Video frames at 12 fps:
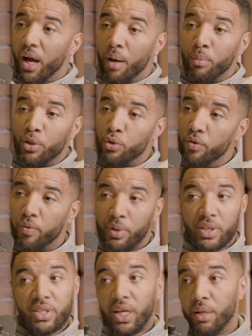I'm not sure if I'm
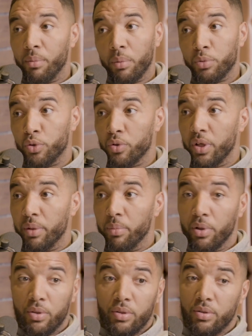going to tell him I'm struggling
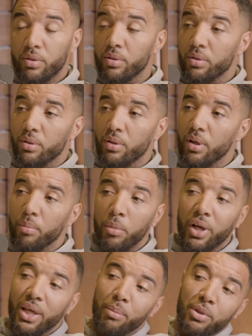because
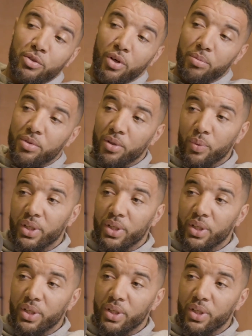might get me dropped on the